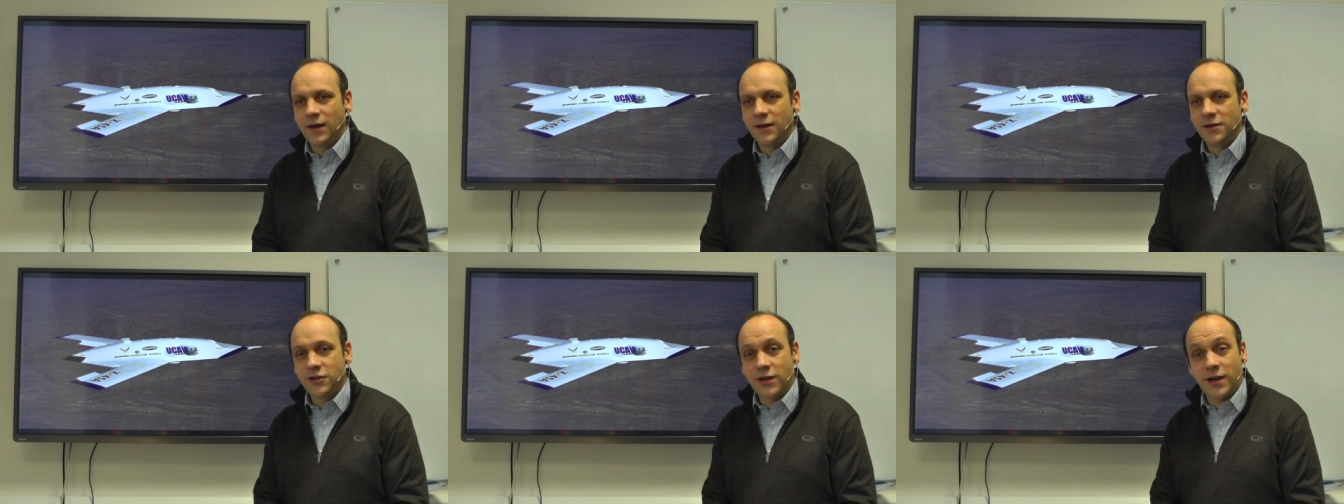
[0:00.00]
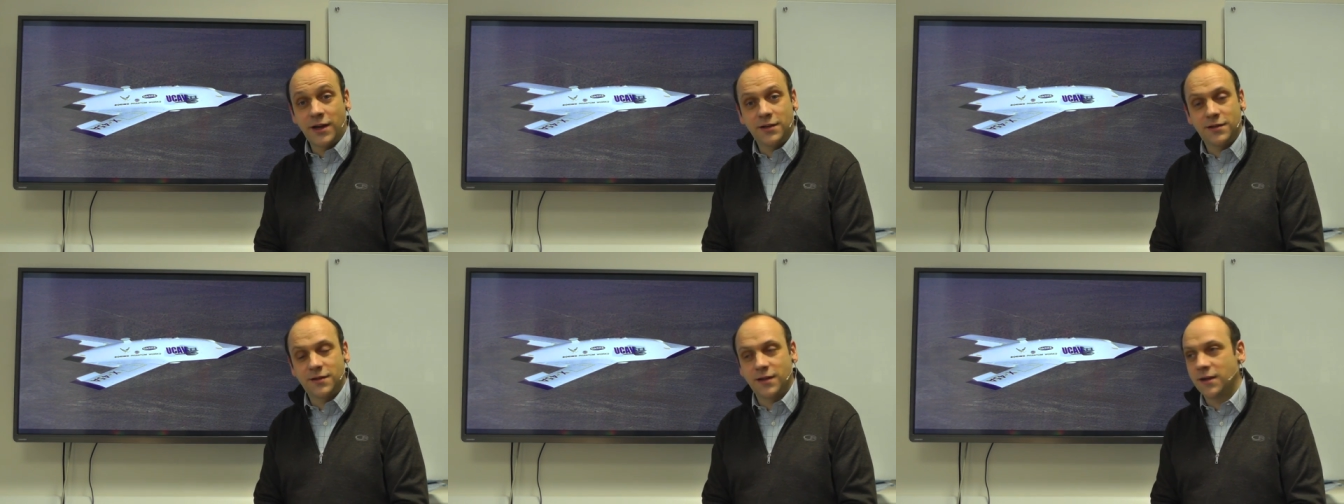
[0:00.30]

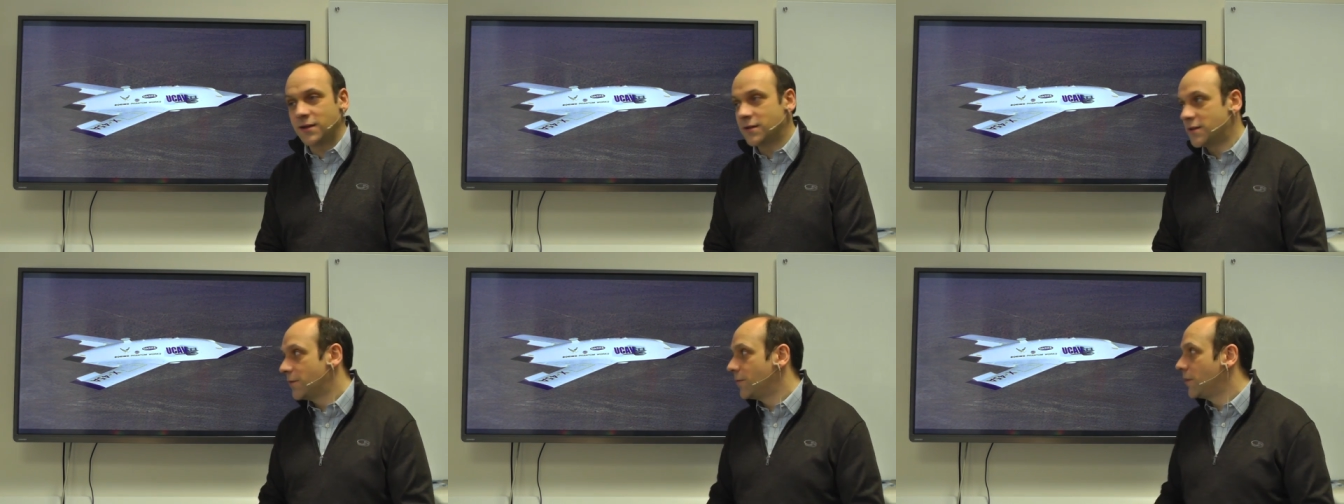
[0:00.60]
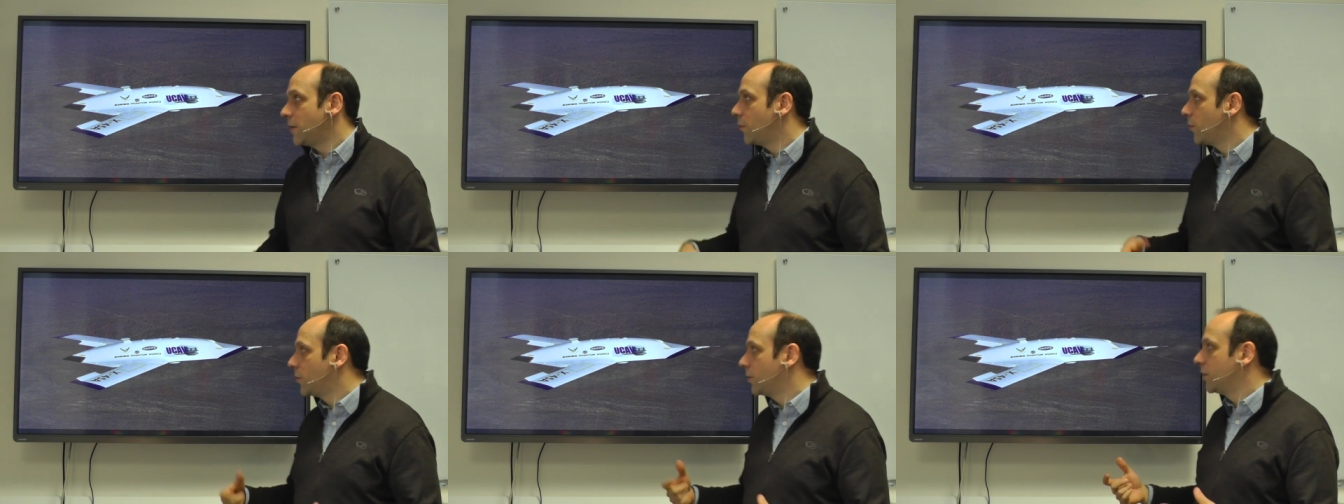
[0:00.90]
change things, that
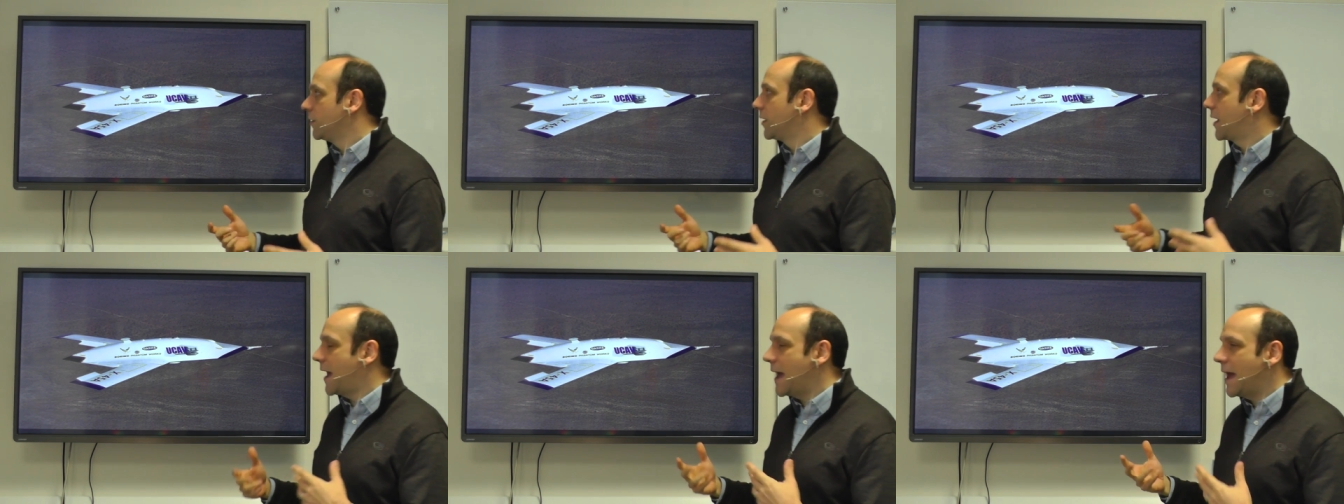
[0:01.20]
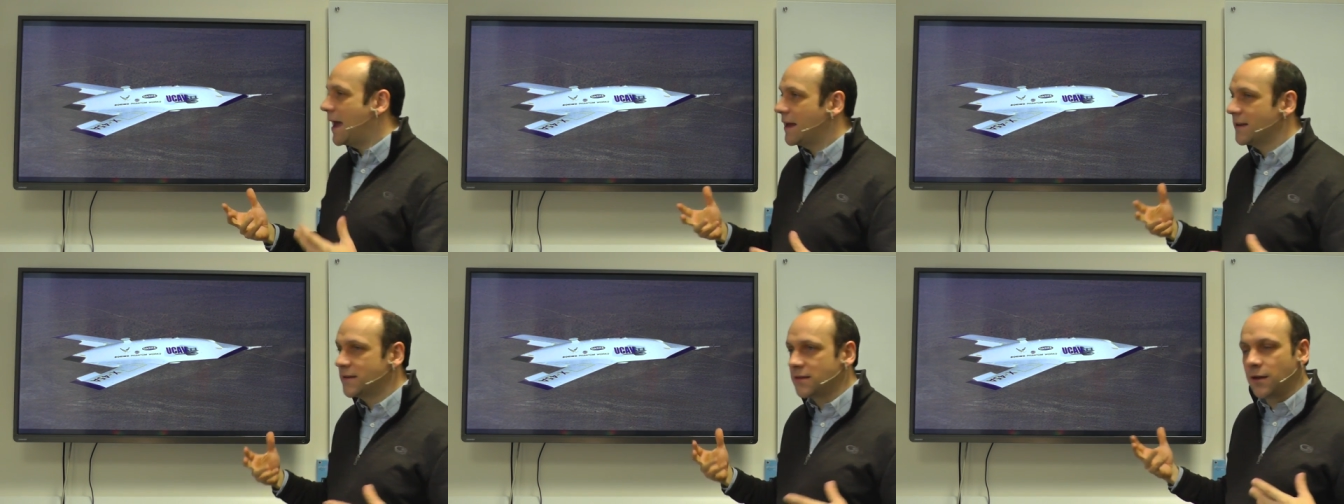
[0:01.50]
we wouldn't
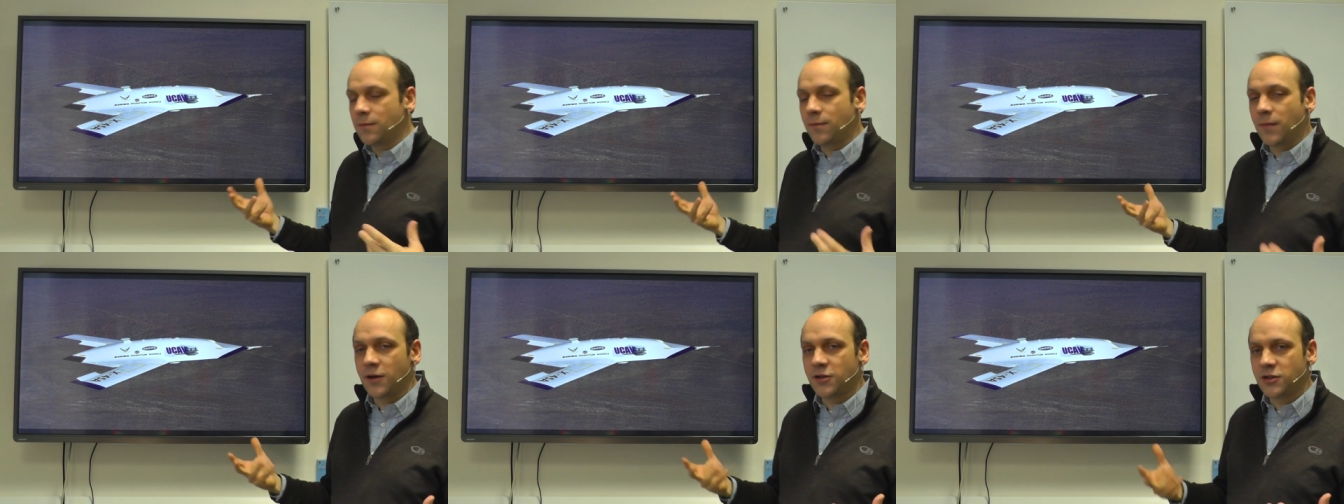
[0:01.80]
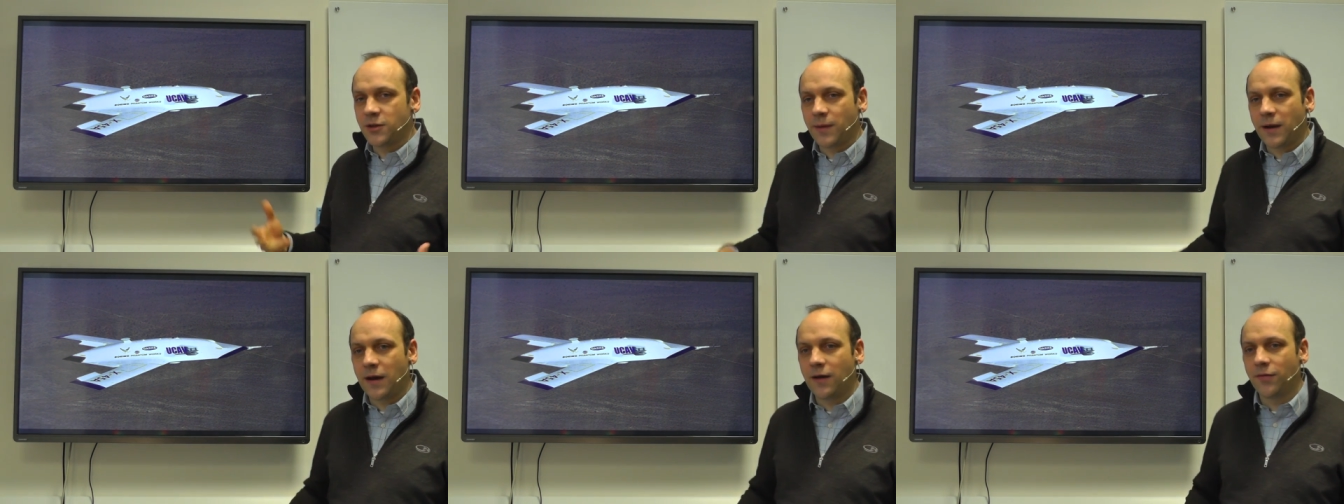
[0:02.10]
care so
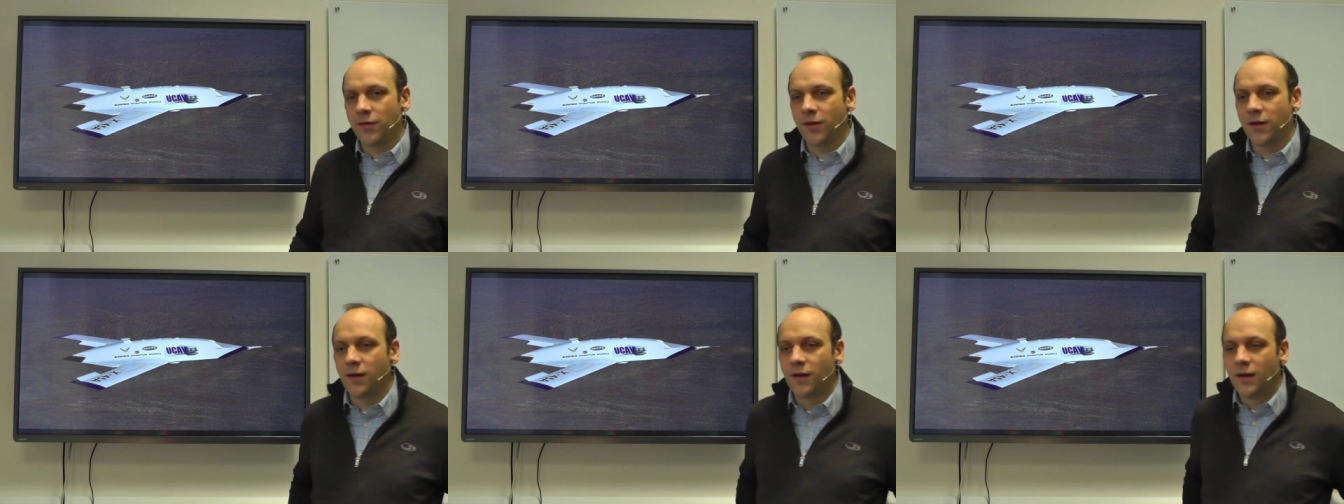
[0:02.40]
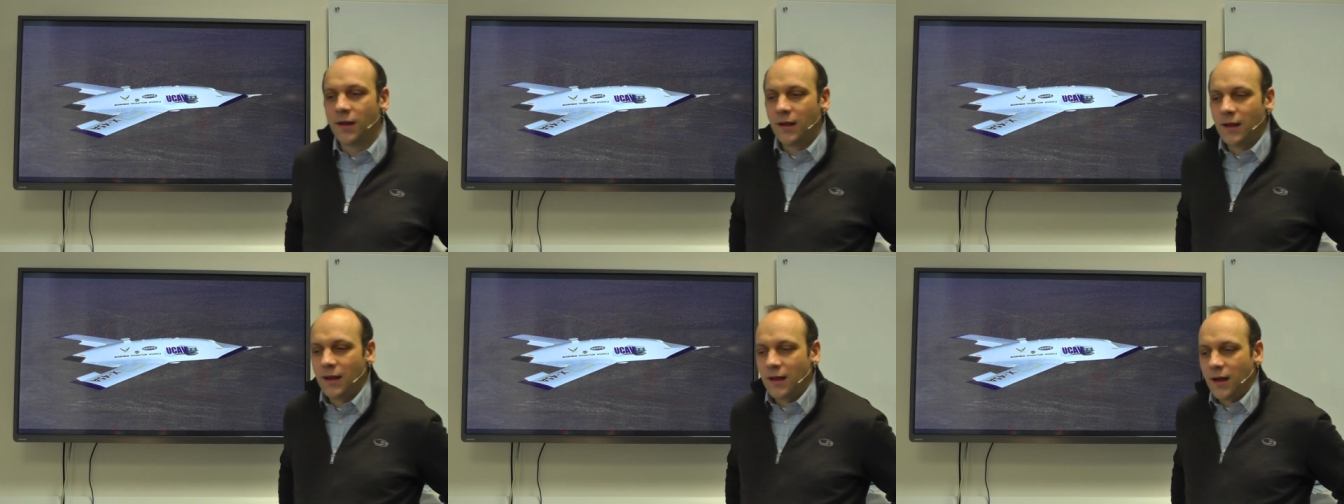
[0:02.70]
much about the
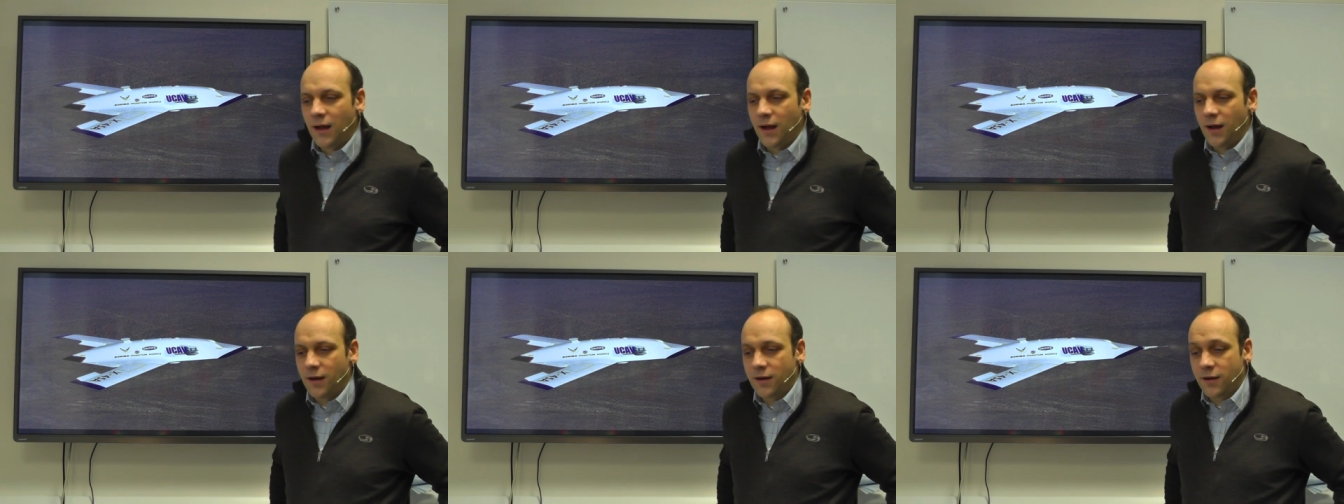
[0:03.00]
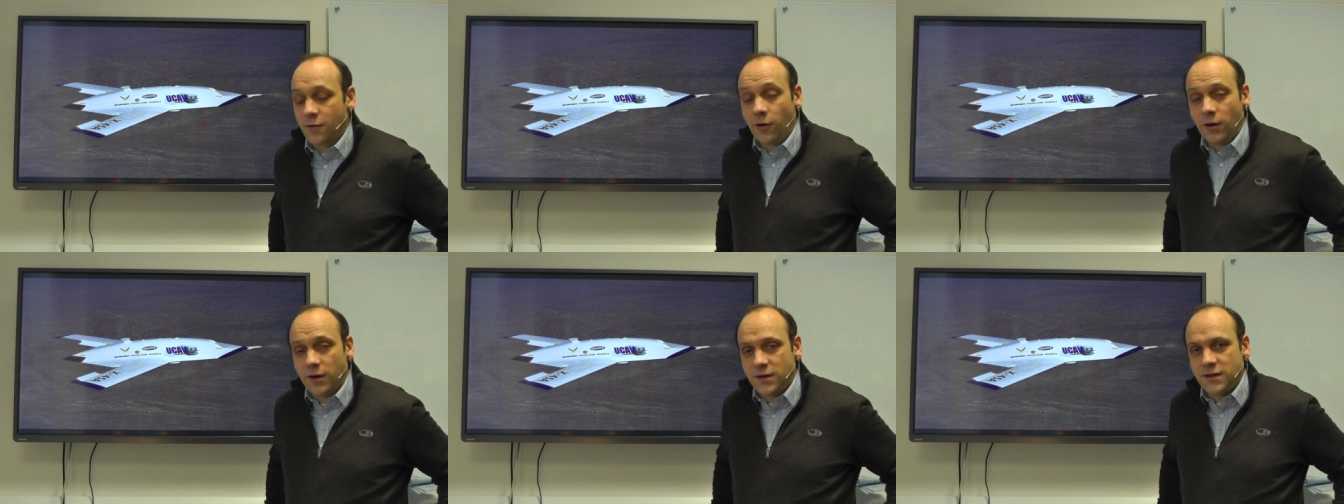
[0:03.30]
uh,
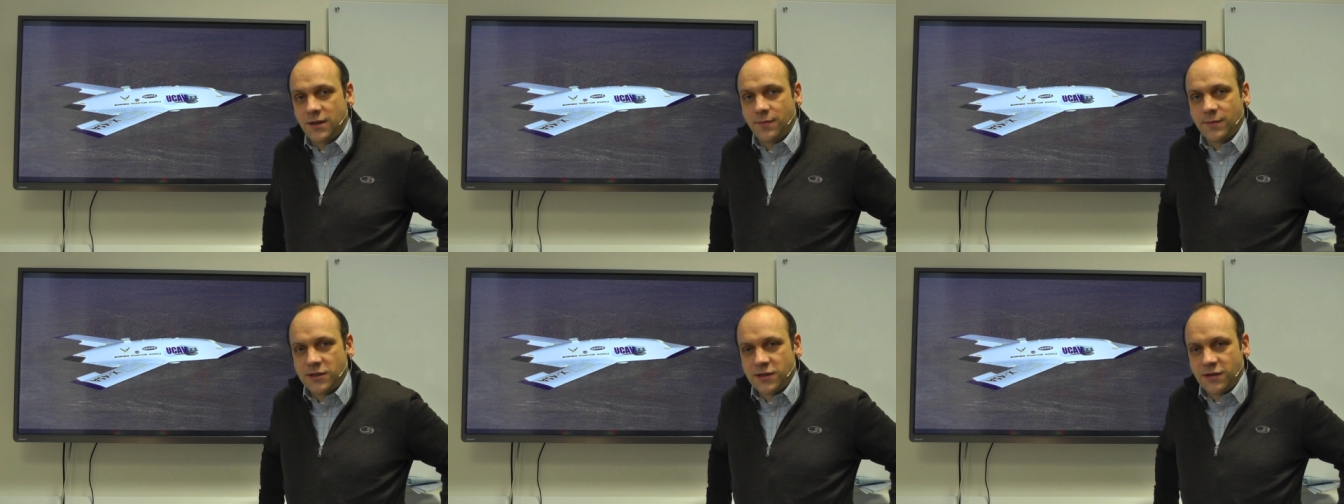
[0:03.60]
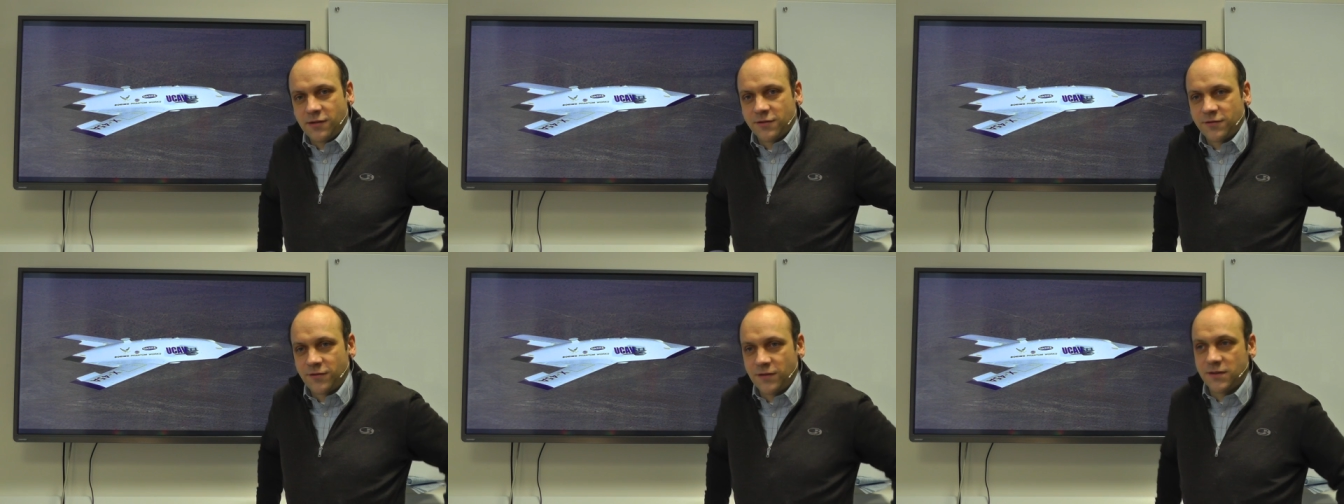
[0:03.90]
quality of the
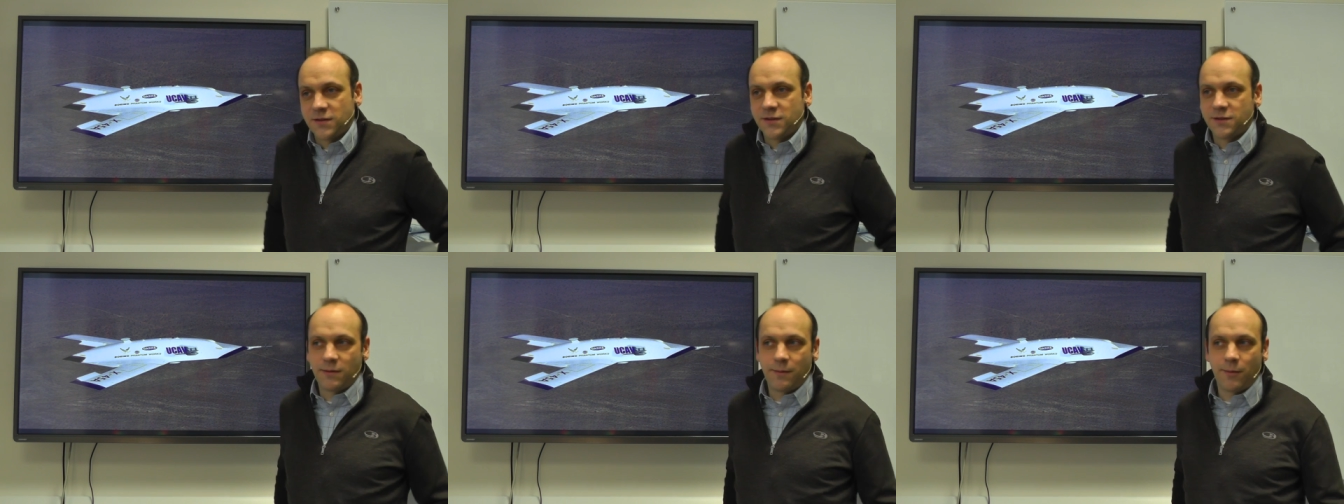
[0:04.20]
materials, for instance.